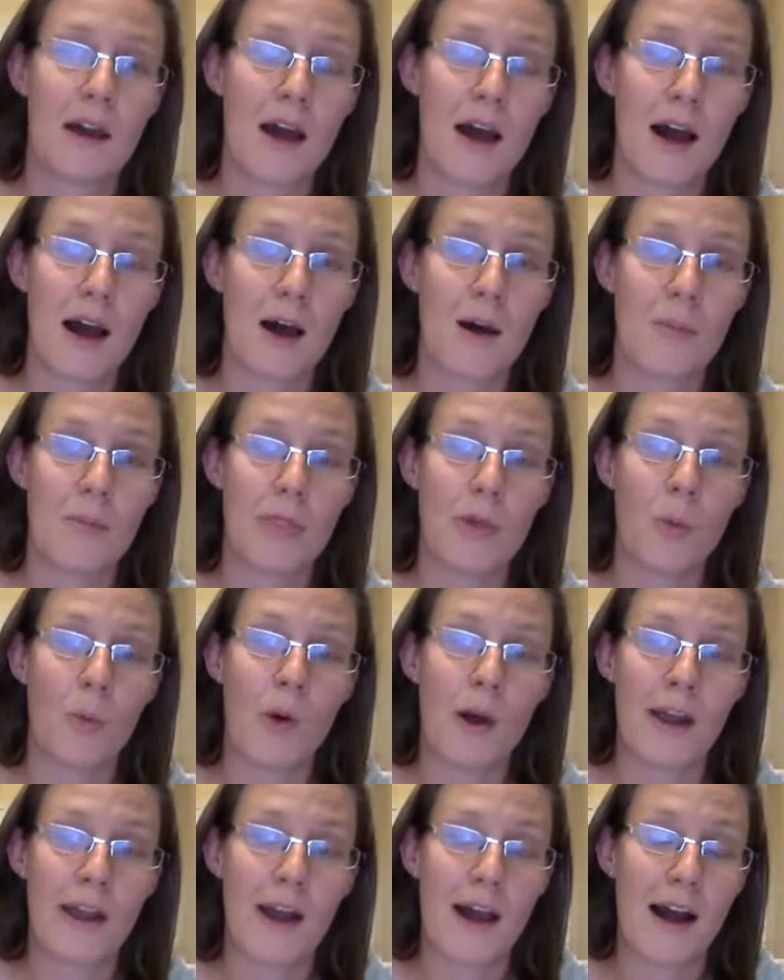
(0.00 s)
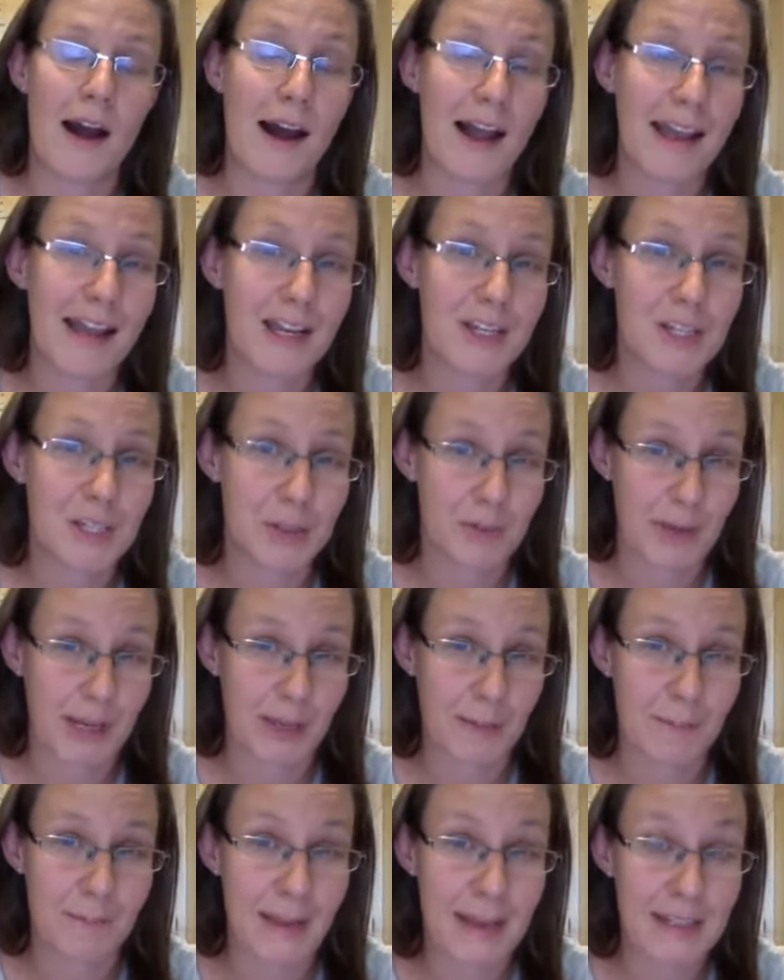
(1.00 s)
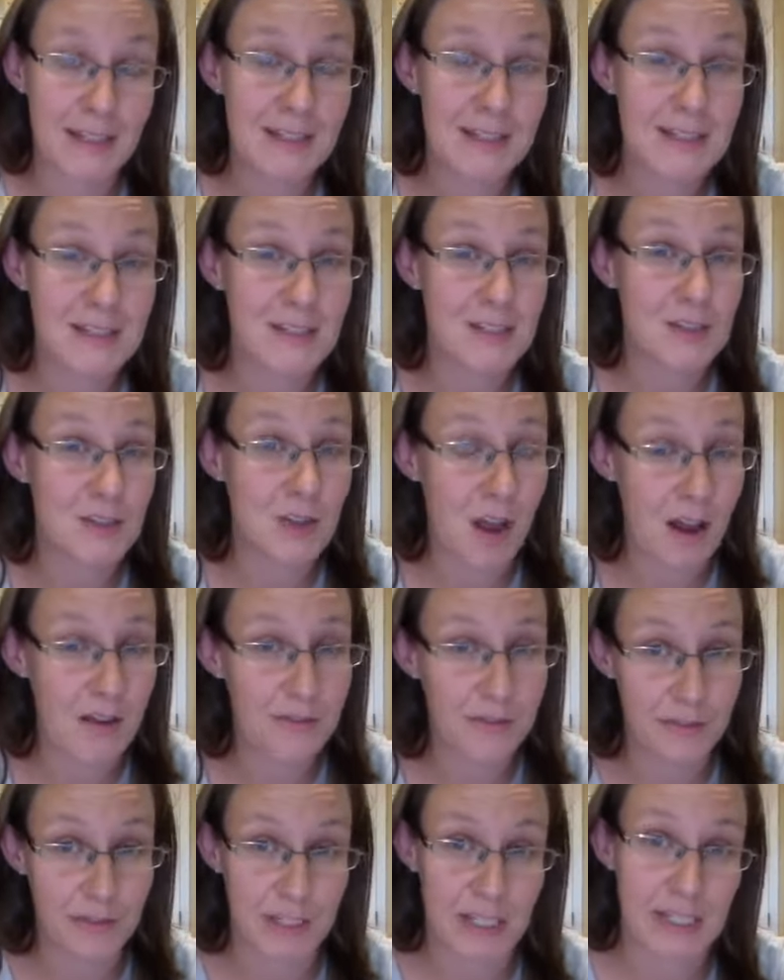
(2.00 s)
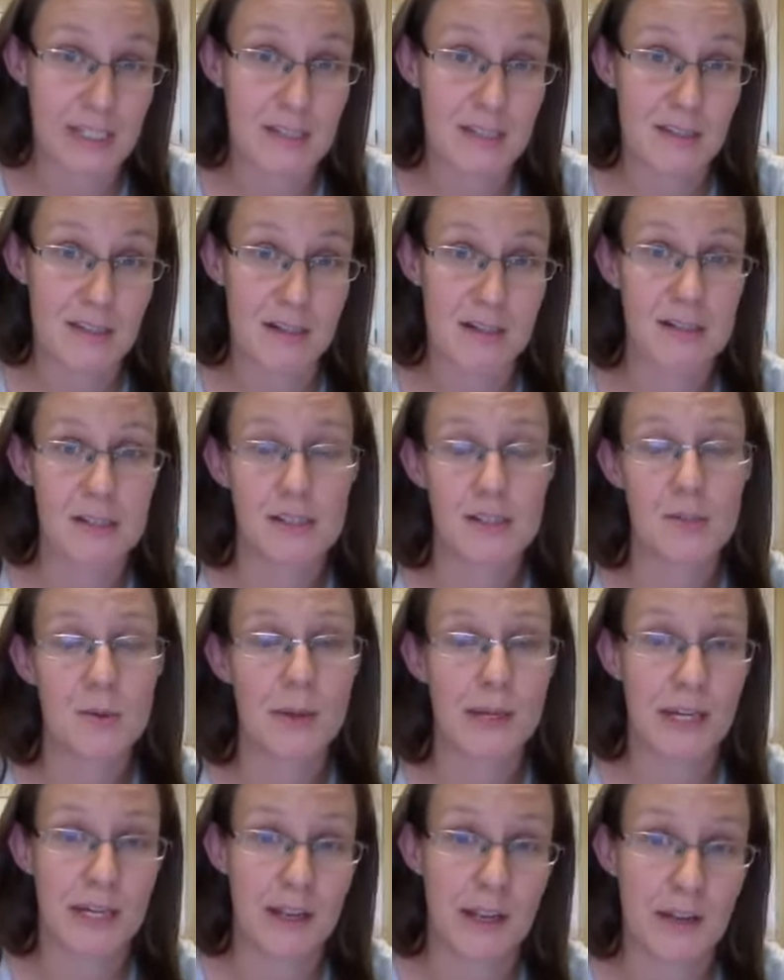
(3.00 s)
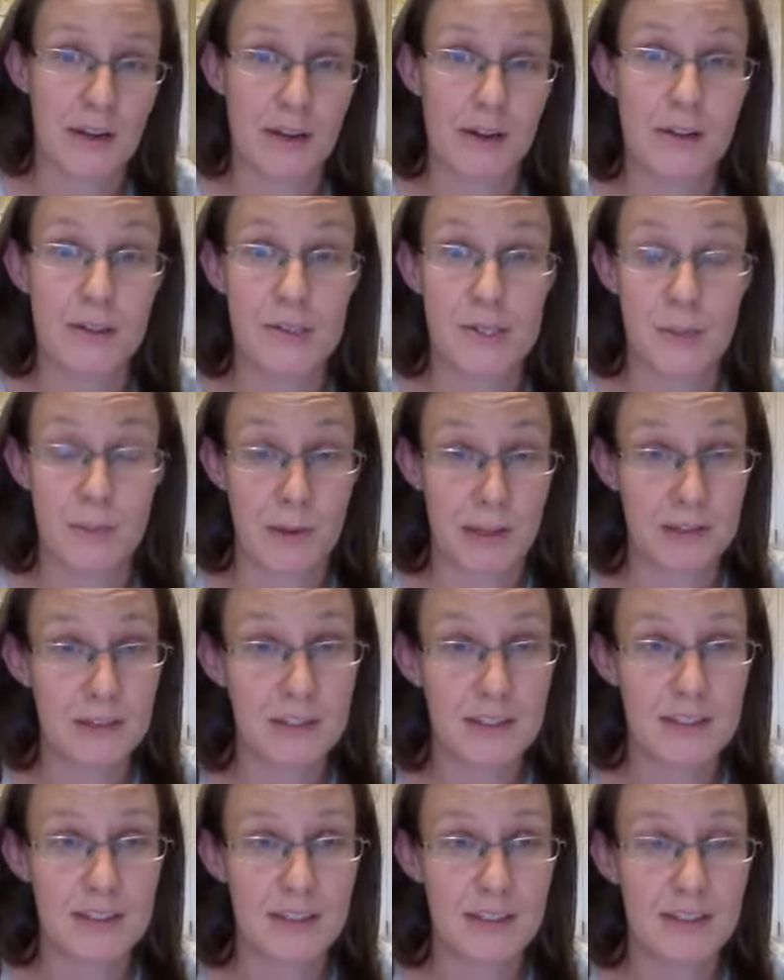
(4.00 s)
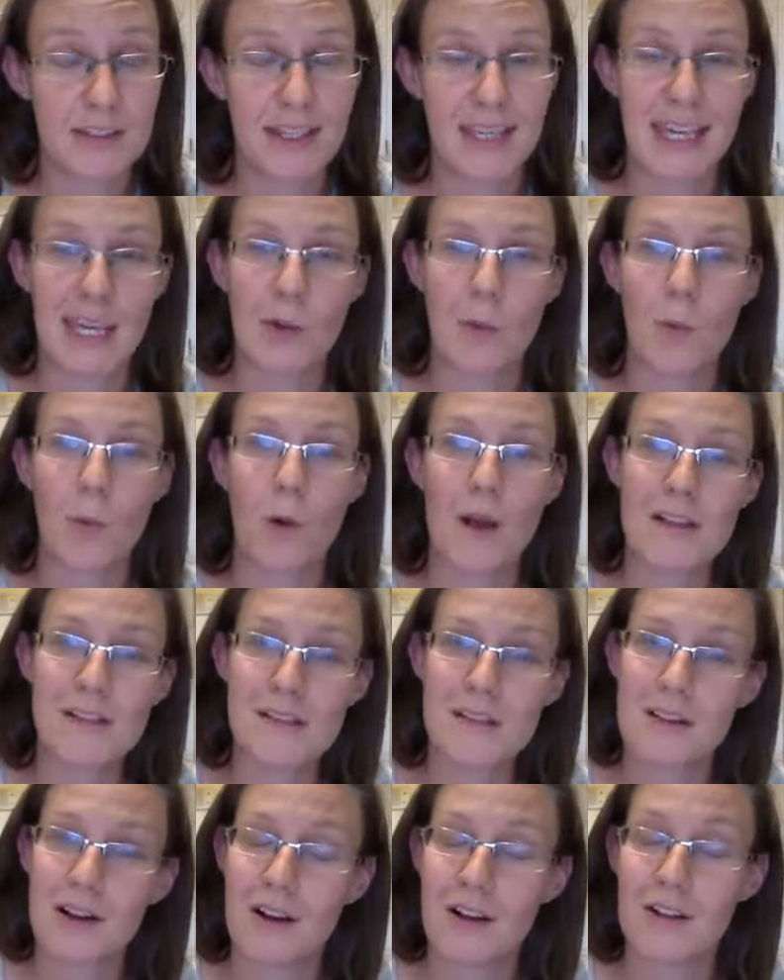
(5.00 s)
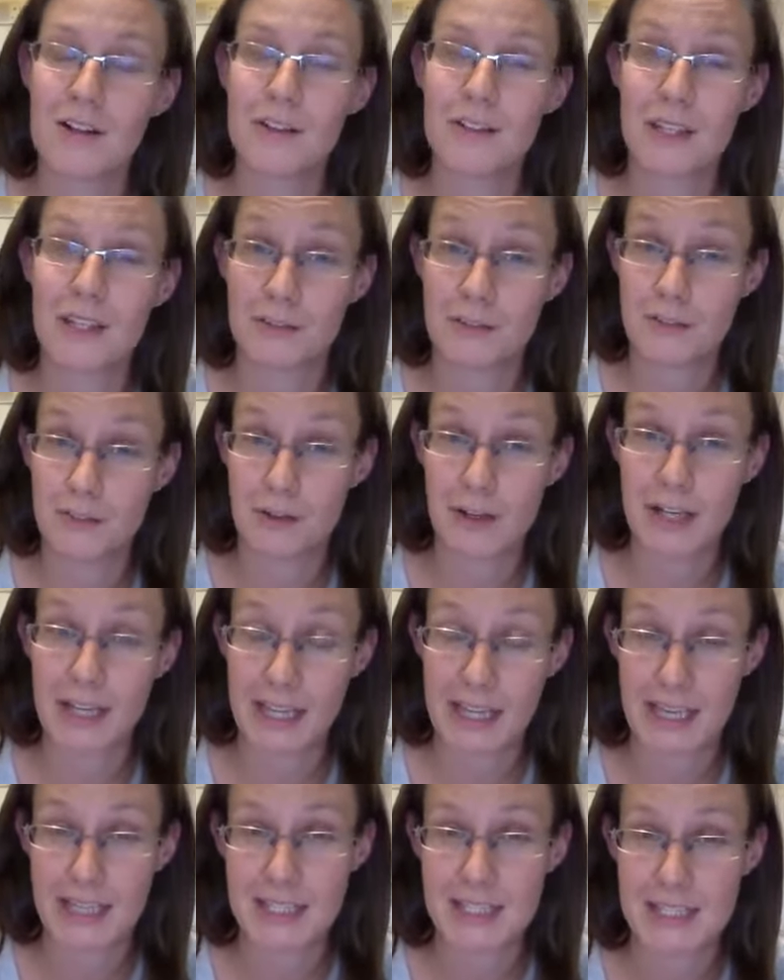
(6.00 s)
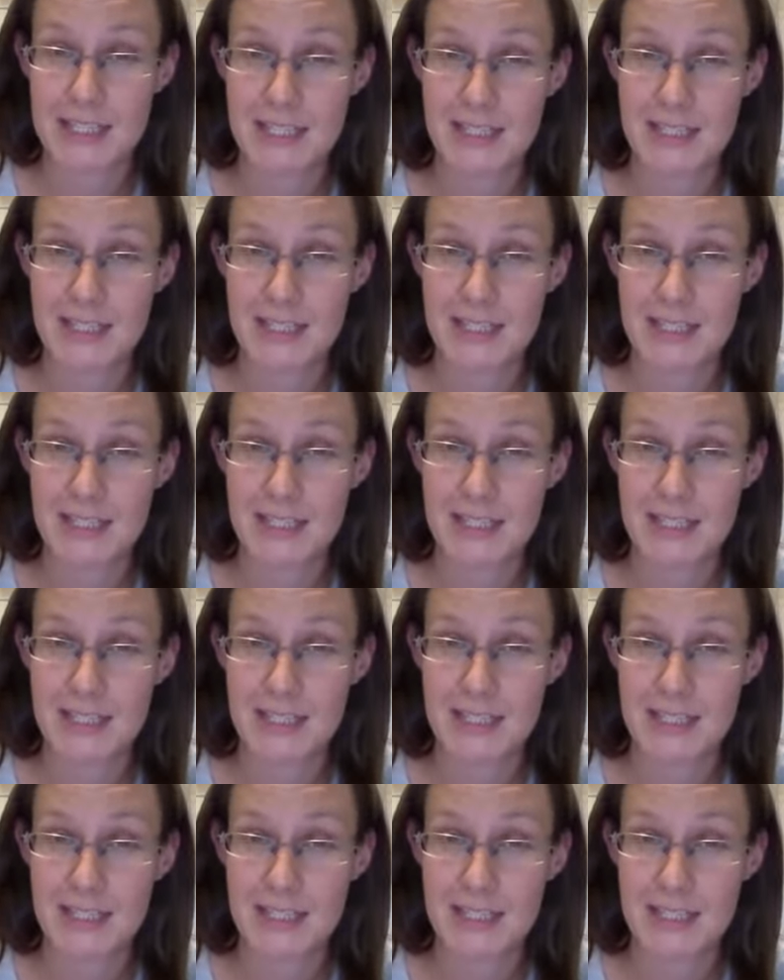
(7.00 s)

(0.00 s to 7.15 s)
The one I actually recommend is not free. It starts at $29 a month. It was called ConvertKit.